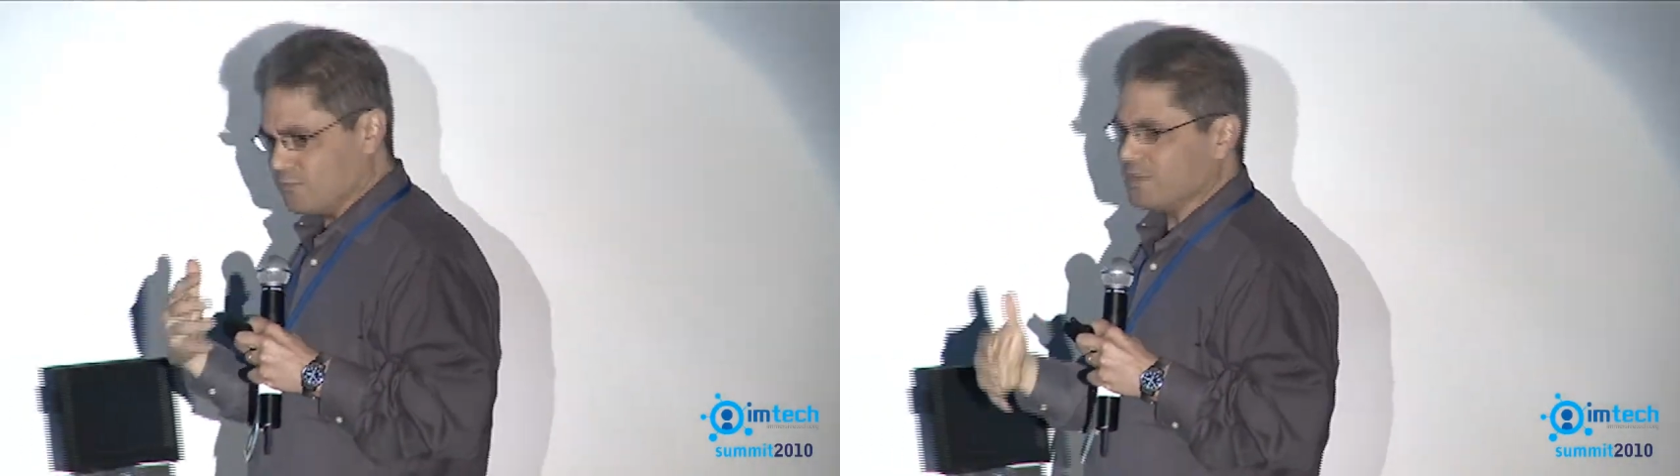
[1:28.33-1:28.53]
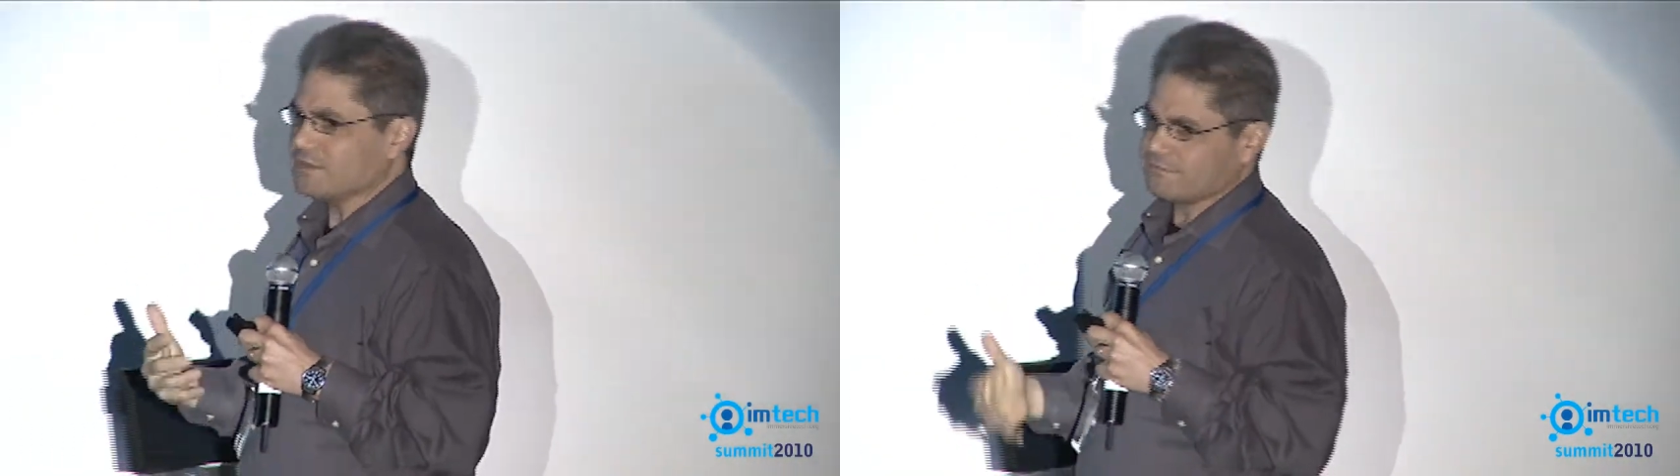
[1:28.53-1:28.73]

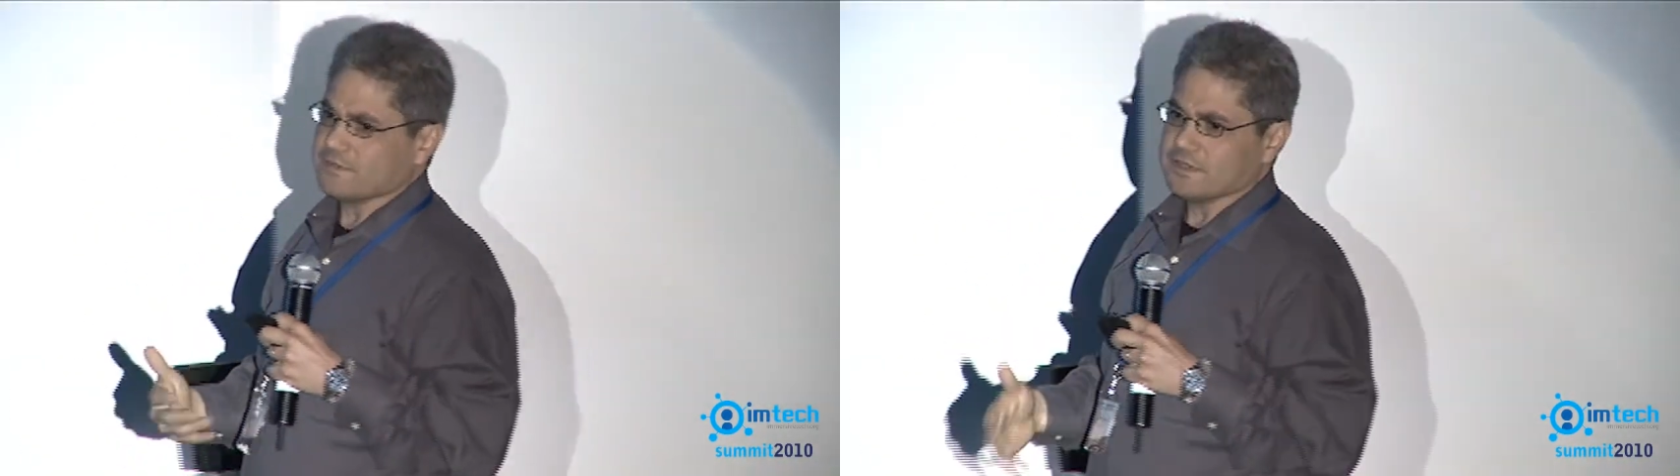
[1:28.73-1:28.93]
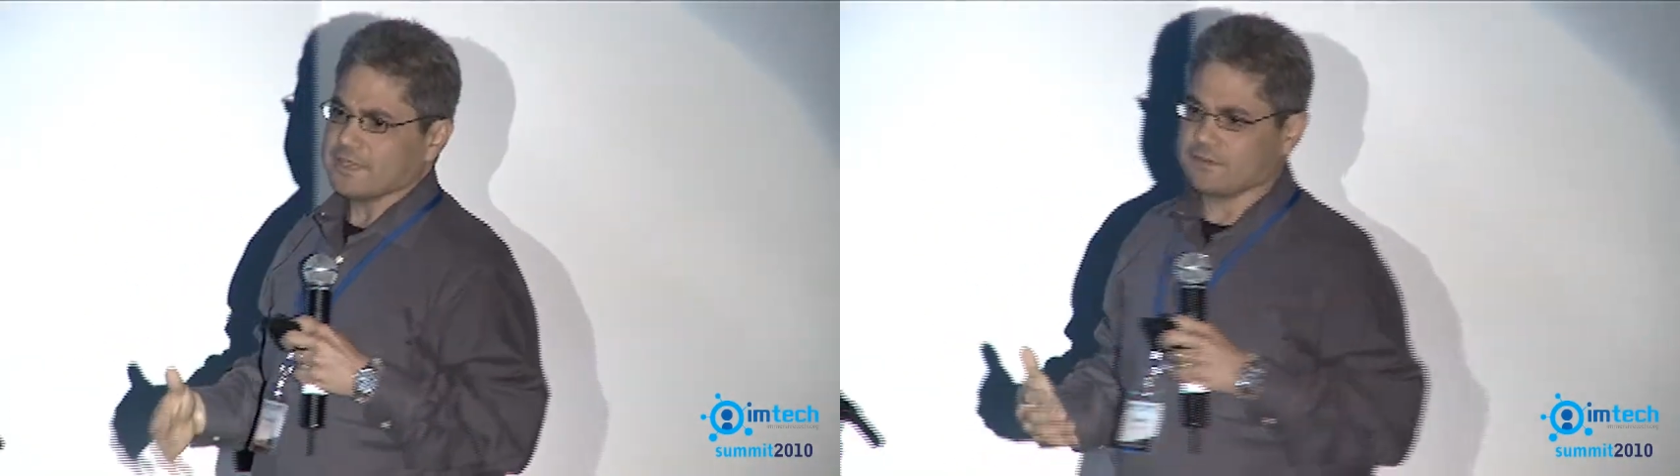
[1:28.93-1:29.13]
really
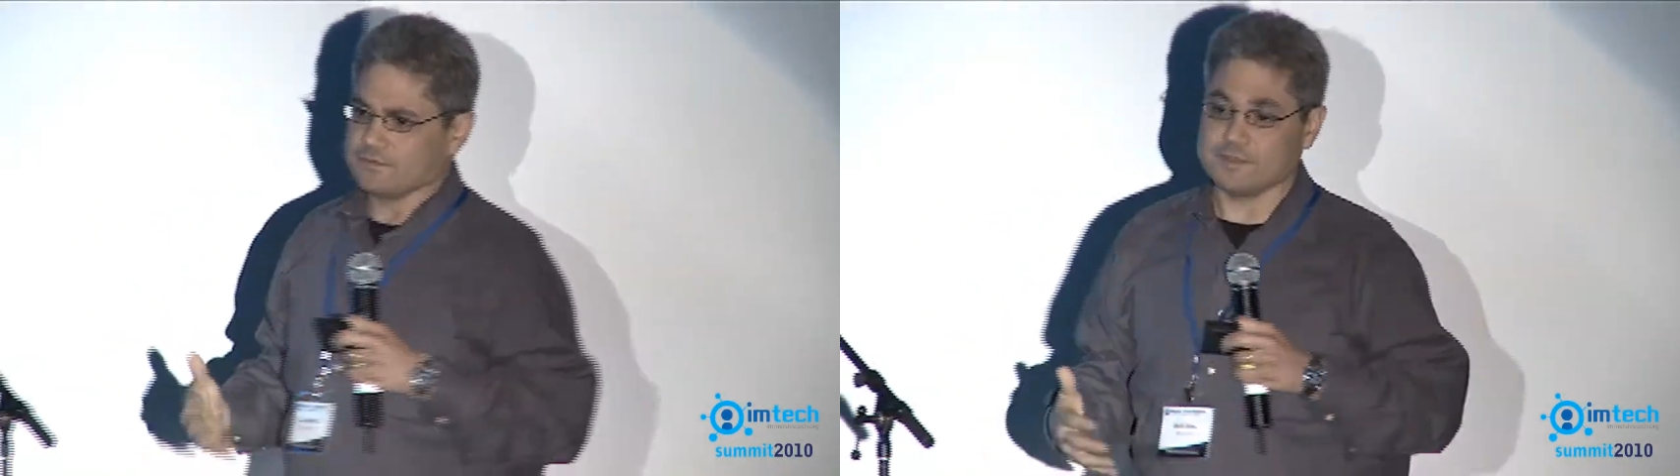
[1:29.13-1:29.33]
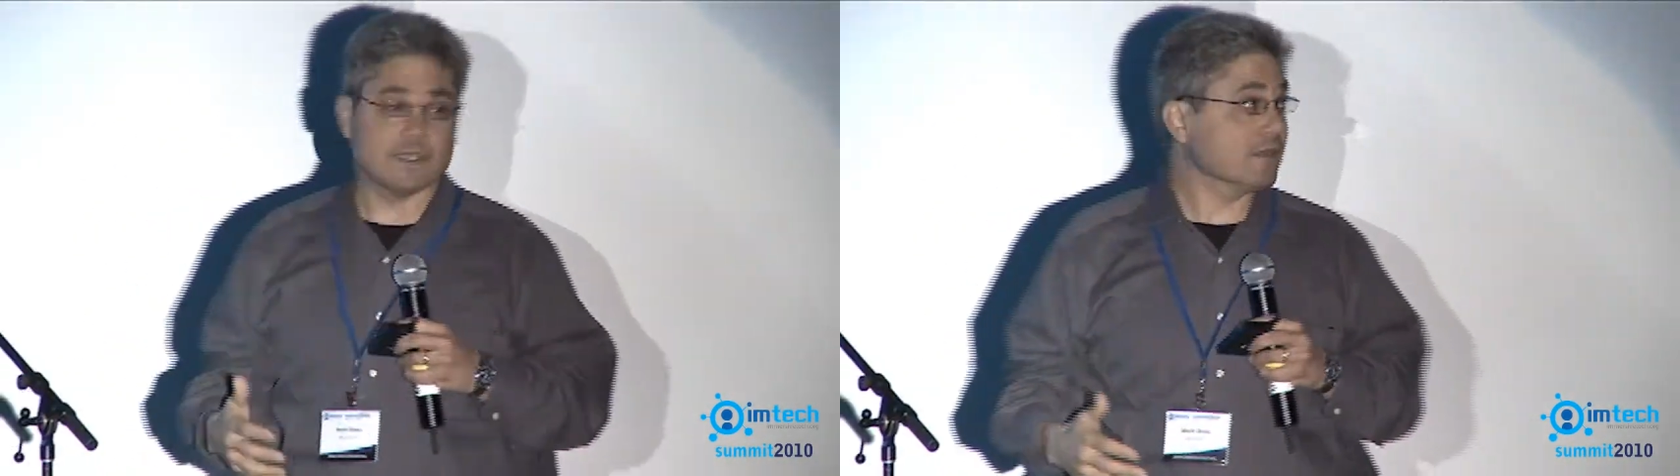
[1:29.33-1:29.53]
feel like you're
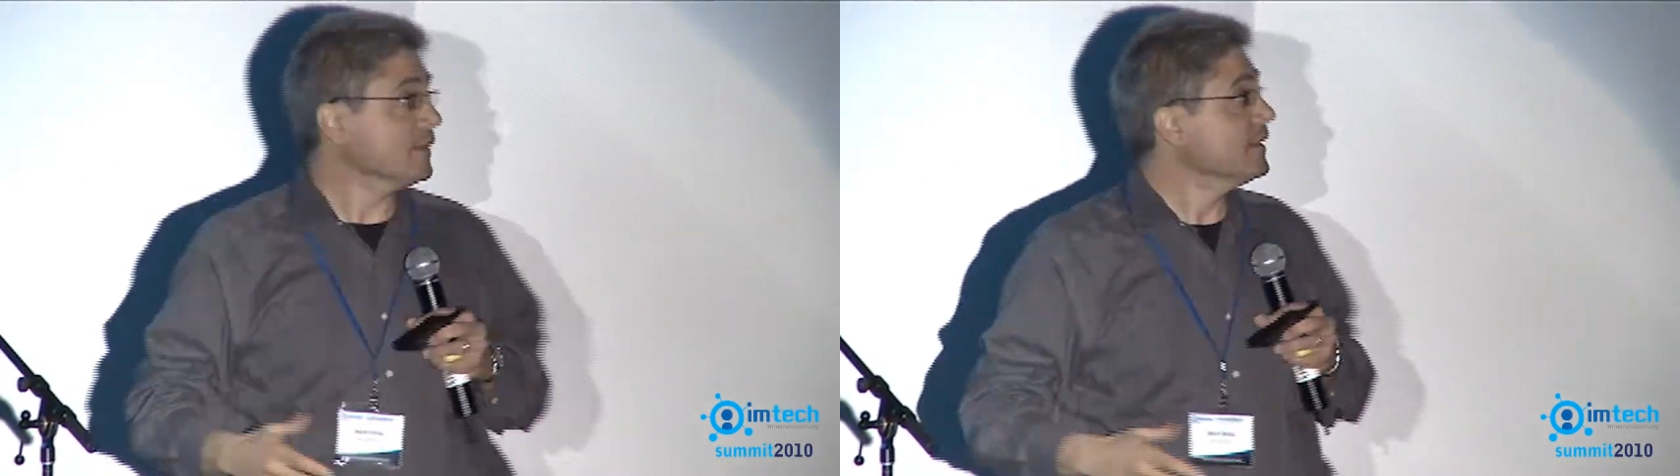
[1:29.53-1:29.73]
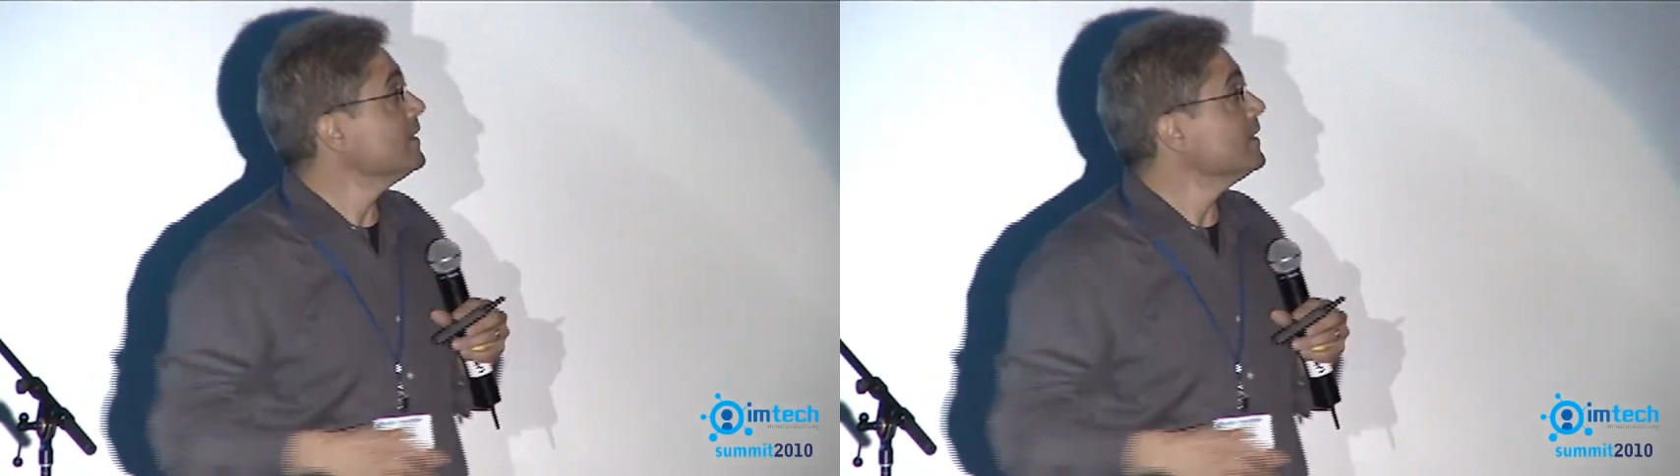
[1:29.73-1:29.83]
there.